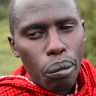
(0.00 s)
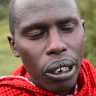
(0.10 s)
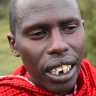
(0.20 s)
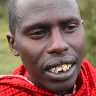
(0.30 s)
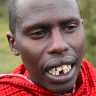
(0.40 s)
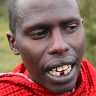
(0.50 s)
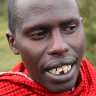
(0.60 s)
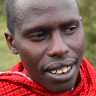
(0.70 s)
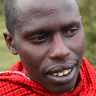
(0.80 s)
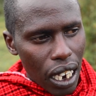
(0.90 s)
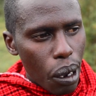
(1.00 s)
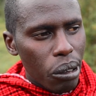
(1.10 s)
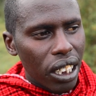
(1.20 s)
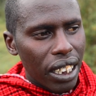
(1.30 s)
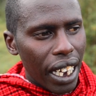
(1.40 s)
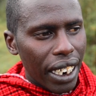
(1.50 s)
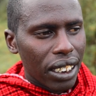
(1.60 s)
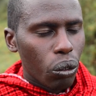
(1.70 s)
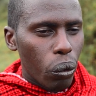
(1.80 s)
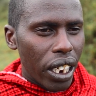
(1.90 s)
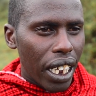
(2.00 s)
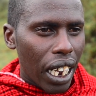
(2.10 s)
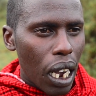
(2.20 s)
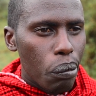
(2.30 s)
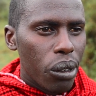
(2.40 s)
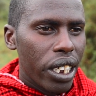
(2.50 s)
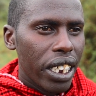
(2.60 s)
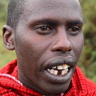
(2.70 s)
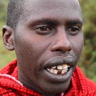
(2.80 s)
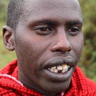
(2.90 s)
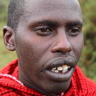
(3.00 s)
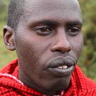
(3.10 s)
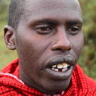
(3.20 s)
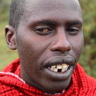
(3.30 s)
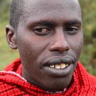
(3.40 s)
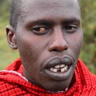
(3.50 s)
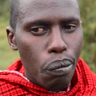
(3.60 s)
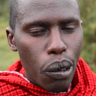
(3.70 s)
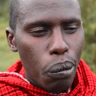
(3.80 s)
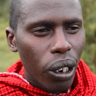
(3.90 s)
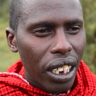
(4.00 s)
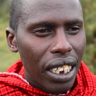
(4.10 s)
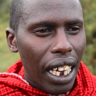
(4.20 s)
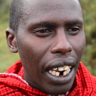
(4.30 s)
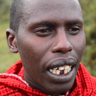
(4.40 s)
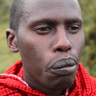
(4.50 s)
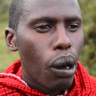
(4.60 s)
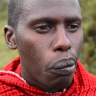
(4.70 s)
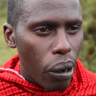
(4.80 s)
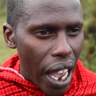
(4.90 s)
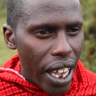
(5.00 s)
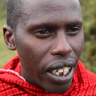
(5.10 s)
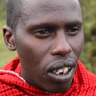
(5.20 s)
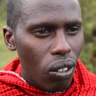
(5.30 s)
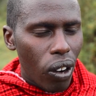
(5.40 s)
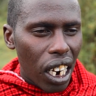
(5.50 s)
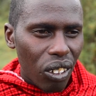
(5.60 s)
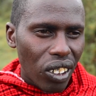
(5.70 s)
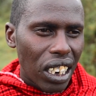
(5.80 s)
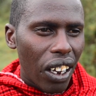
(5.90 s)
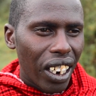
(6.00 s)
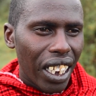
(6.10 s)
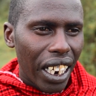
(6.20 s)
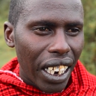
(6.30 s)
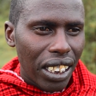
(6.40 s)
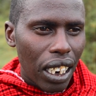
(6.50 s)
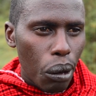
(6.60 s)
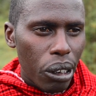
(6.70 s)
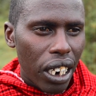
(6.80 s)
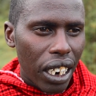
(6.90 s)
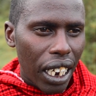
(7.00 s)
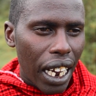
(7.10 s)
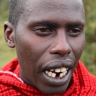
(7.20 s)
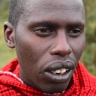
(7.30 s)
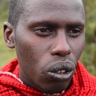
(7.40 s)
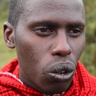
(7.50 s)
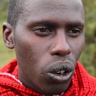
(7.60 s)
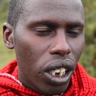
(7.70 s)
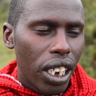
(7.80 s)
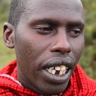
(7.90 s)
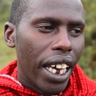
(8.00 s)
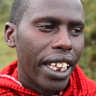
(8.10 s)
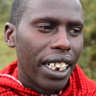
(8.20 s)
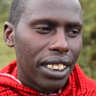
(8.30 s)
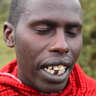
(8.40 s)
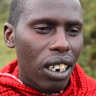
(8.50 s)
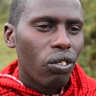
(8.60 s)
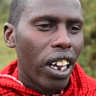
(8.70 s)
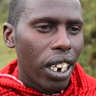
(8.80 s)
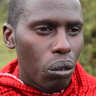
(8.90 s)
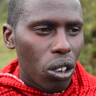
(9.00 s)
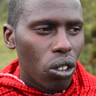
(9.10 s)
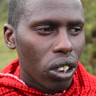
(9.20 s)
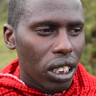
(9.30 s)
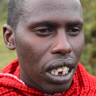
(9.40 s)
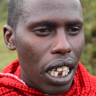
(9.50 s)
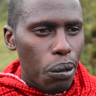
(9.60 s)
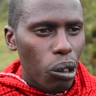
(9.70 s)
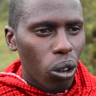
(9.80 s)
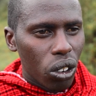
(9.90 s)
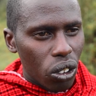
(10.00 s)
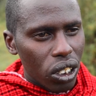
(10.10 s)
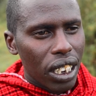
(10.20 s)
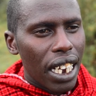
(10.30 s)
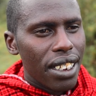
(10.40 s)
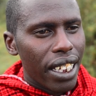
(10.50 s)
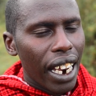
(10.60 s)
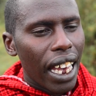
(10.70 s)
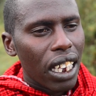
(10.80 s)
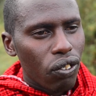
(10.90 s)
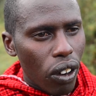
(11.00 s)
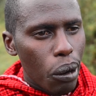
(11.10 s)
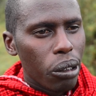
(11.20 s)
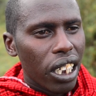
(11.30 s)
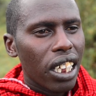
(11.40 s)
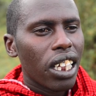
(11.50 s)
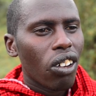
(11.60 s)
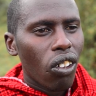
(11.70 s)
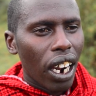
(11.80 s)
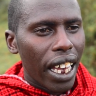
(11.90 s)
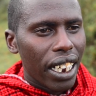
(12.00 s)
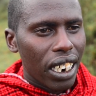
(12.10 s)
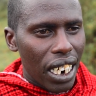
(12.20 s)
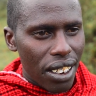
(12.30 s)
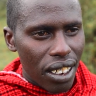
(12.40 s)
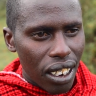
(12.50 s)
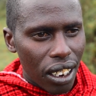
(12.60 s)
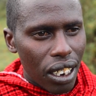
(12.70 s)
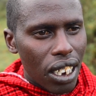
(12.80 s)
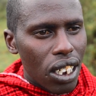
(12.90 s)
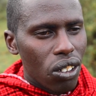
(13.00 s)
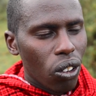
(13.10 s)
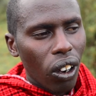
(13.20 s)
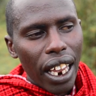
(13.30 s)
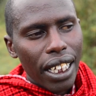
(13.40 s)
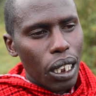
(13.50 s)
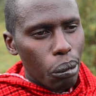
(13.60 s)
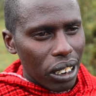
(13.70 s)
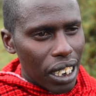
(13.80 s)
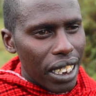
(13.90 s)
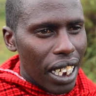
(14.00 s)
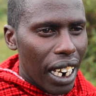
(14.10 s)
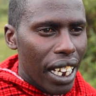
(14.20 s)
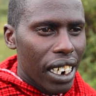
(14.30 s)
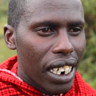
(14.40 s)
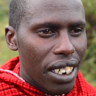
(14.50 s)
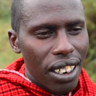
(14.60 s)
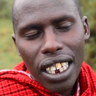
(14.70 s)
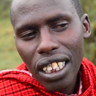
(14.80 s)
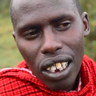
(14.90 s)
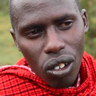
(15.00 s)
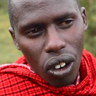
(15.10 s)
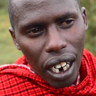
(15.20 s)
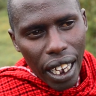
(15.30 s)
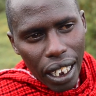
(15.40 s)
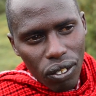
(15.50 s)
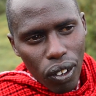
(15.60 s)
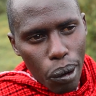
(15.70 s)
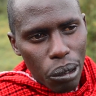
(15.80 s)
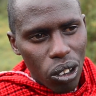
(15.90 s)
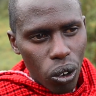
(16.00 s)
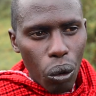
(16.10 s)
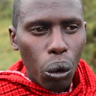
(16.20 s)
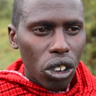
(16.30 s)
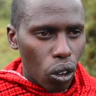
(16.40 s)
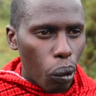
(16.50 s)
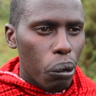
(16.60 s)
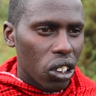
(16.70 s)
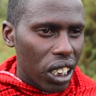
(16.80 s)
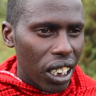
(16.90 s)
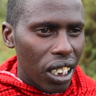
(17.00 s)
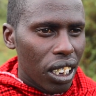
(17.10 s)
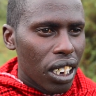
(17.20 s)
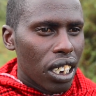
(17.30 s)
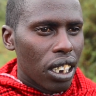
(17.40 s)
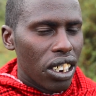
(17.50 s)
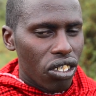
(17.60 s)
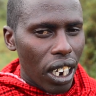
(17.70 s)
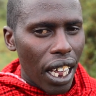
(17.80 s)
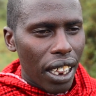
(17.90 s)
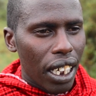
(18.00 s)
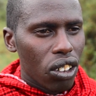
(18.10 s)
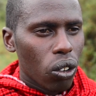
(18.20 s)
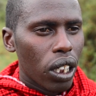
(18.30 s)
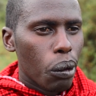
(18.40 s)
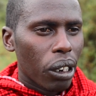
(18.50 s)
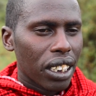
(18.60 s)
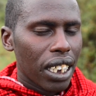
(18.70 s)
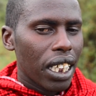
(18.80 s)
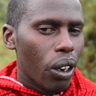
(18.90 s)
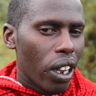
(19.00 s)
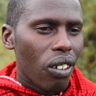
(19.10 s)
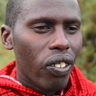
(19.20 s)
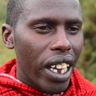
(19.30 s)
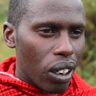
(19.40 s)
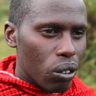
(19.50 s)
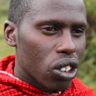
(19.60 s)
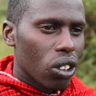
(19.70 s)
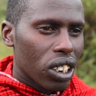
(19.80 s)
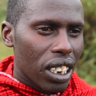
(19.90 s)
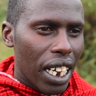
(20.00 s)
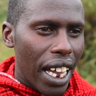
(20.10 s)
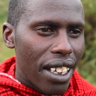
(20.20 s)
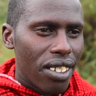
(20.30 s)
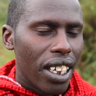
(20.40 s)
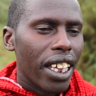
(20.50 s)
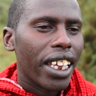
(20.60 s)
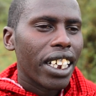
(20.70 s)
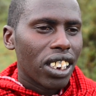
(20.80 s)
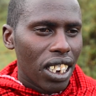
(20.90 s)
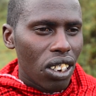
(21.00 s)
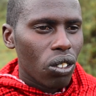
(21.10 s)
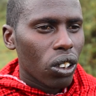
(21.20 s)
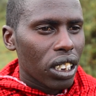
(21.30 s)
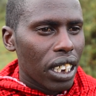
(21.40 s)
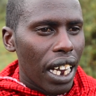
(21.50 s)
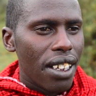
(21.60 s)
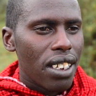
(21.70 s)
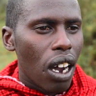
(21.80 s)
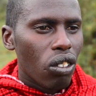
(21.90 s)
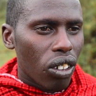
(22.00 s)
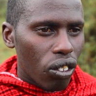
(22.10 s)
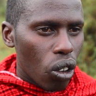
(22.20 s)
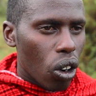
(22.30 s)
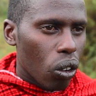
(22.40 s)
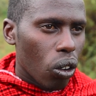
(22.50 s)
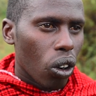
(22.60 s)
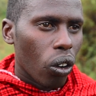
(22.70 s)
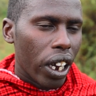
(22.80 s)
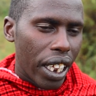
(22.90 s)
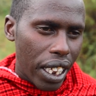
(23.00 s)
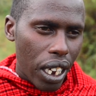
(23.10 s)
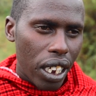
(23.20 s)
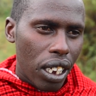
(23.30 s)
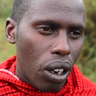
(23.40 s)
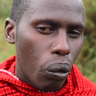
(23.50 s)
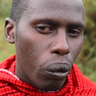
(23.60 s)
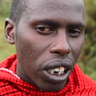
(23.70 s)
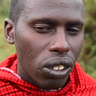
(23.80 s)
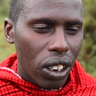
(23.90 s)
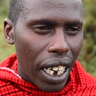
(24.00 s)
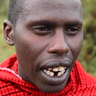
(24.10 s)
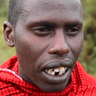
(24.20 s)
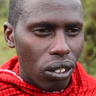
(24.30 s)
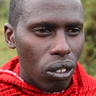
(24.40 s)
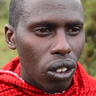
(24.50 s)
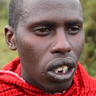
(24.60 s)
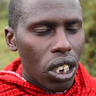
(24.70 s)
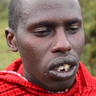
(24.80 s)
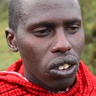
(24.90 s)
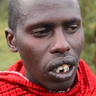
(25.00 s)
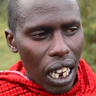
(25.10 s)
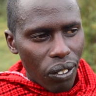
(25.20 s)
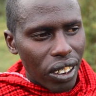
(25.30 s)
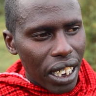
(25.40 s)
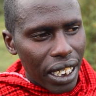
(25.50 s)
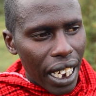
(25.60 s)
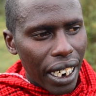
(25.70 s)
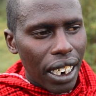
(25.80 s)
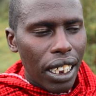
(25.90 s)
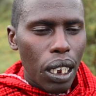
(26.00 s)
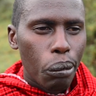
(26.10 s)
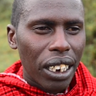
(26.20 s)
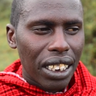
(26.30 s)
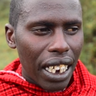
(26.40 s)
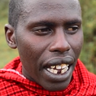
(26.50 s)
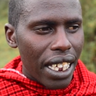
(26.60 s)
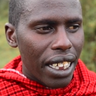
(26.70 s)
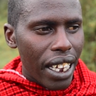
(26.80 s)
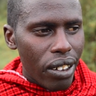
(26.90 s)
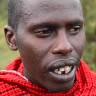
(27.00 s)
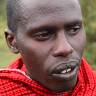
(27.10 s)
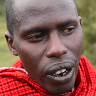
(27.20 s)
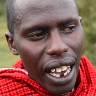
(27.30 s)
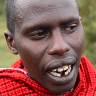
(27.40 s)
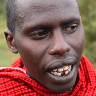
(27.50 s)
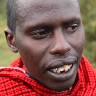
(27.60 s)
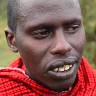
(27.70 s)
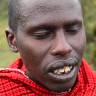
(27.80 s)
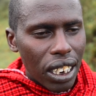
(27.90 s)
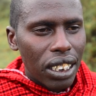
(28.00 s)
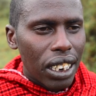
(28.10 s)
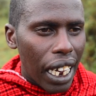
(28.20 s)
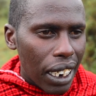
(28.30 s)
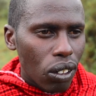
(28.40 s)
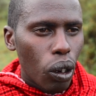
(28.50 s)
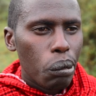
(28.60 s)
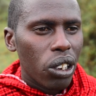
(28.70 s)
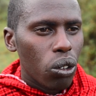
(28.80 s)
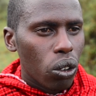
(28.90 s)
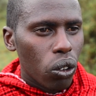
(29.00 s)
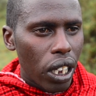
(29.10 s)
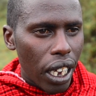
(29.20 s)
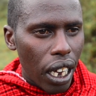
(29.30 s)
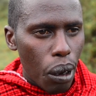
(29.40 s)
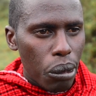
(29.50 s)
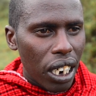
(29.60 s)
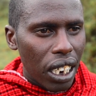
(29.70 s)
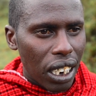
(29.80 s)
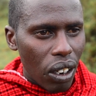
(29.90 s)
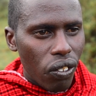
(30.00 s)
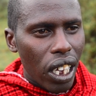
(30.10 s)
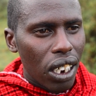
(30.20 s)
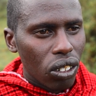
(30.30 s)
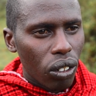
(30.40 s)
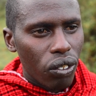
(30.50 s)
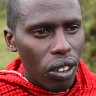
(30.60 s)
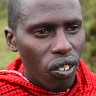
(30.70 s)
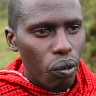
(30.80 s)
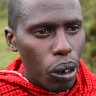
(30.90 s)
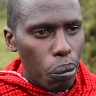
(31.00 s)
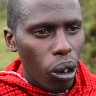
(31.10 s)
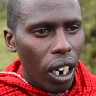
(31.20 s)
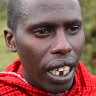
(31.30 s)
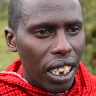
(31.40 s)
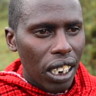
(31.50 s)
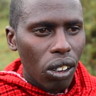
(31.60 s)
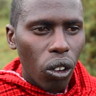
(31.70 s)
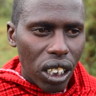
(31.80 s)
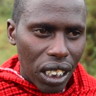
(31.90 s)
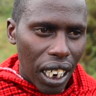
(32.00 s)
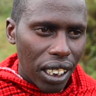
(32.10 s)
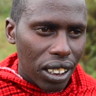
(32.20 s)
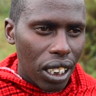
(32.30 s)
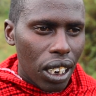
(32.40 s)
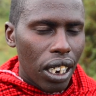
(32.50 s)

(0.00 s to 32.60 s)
But it's coming that when they come here, they find some people here like Barbaik who are living now in in Karatu, and they're starting fighting with those guys because those guys they like farming and they don't like grazing. So like the Maasai, they like grazing and they don't like farming. So it was opposing each other. So the Maasai, they were fighting with those guys, and they chased those guys out of Ngorongoro and they went to Karatu. So after that, the Maasai, they were like changing a little bit due to the, interference of different people, like in hotels.